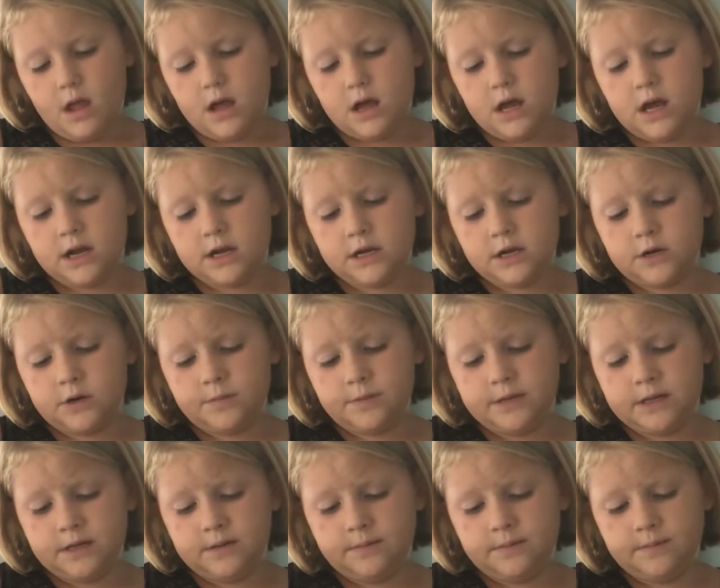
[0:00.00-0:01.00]
cut it
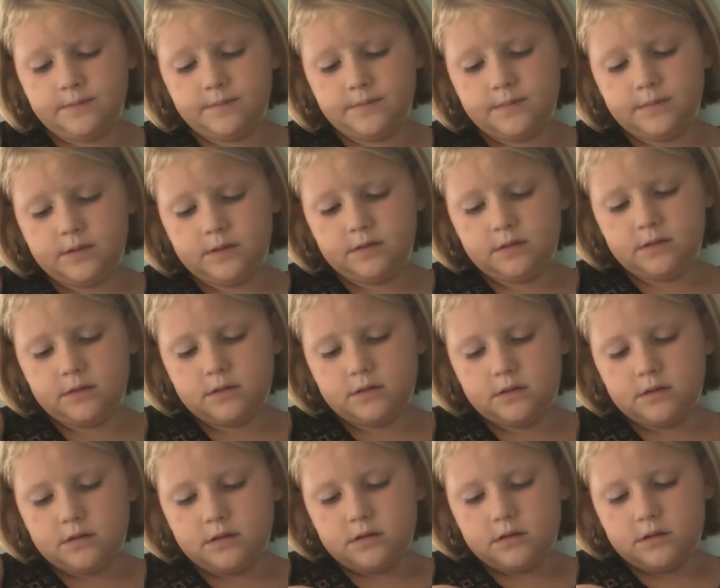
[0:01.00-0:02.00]
open.
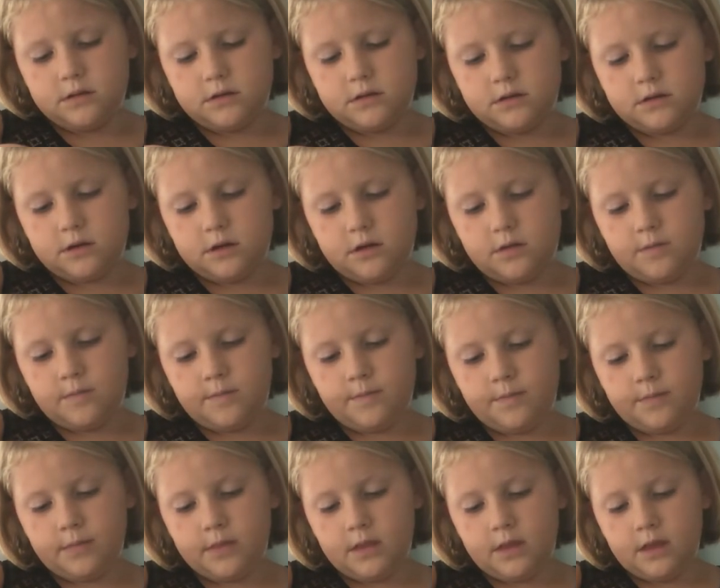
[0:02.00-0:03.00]
So
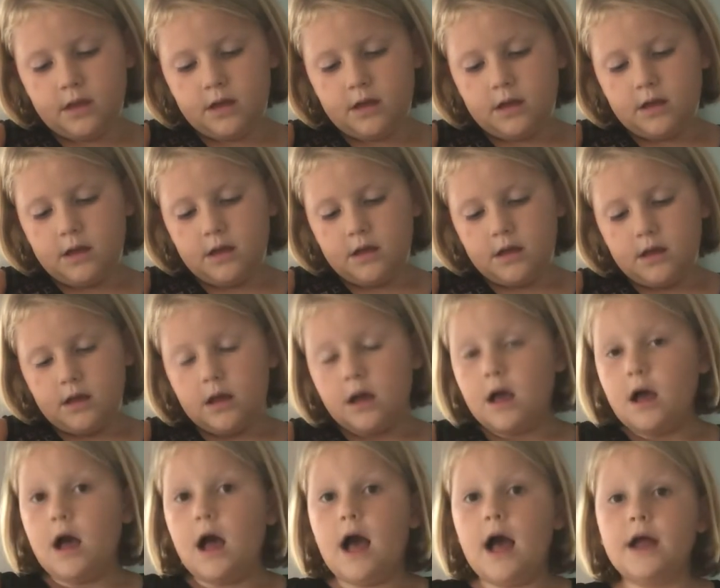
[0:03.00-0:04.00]

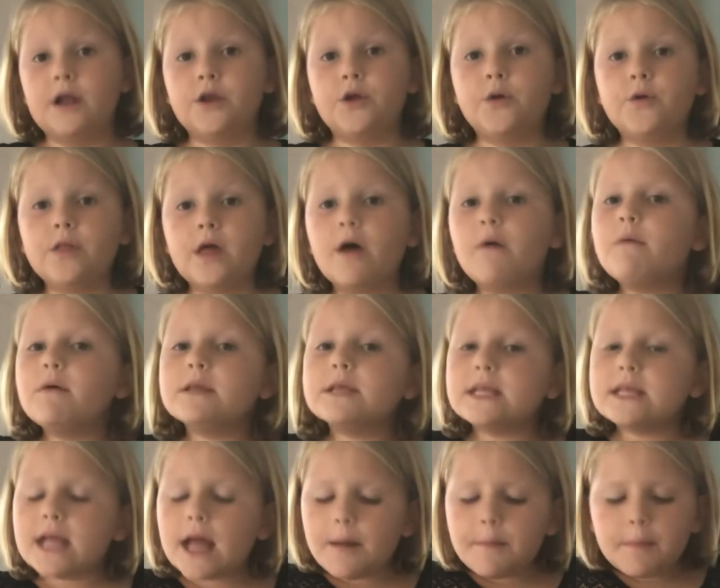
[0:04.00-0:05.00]
I know that
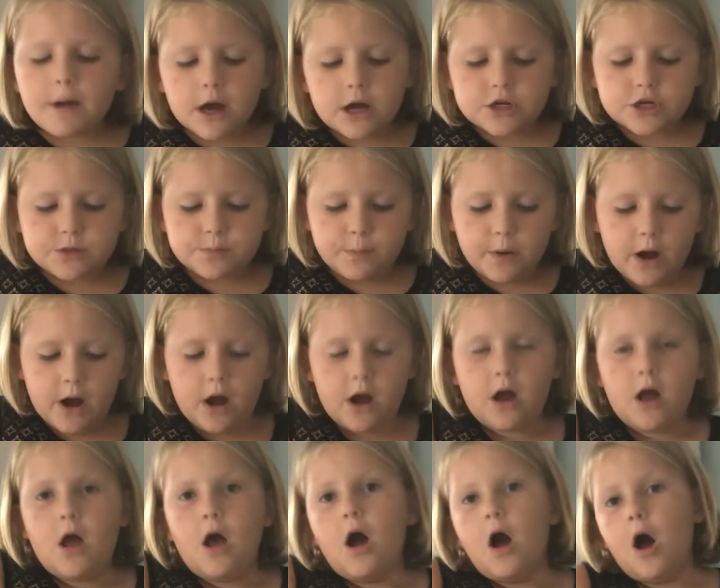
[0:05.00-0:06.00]
wasn't that much, but
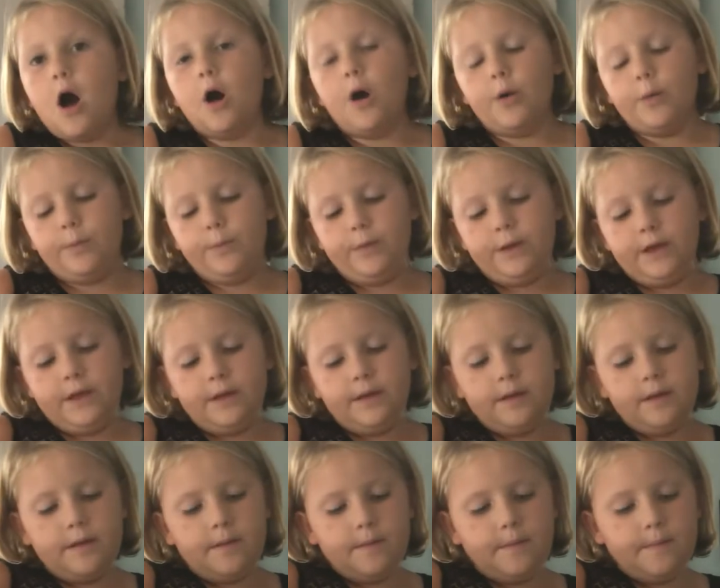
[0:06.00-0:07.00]
I'll
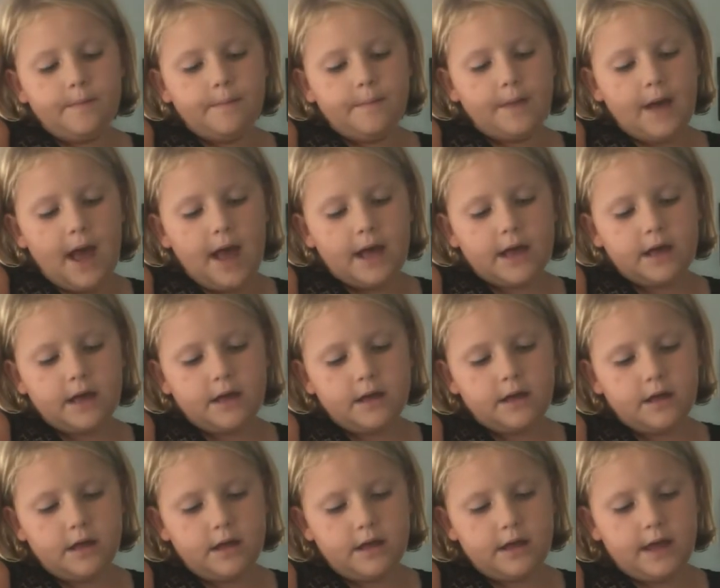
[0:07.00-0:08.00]
be back
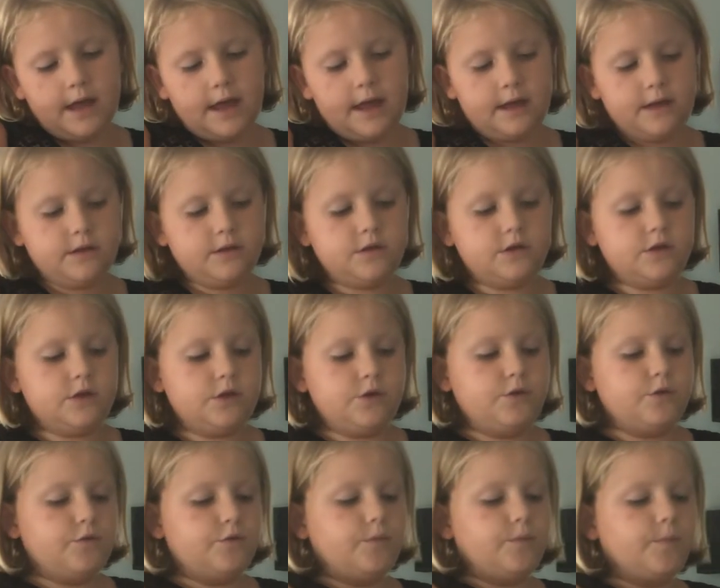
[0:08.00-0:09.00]
again
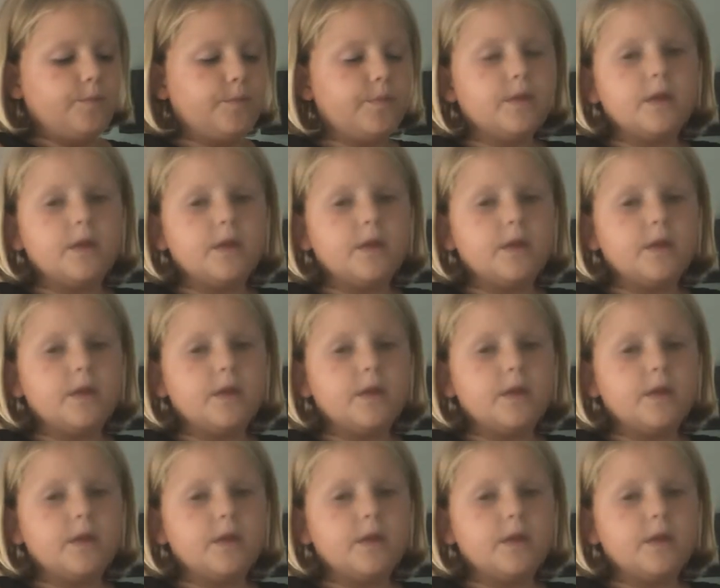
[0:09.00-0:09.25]
soon.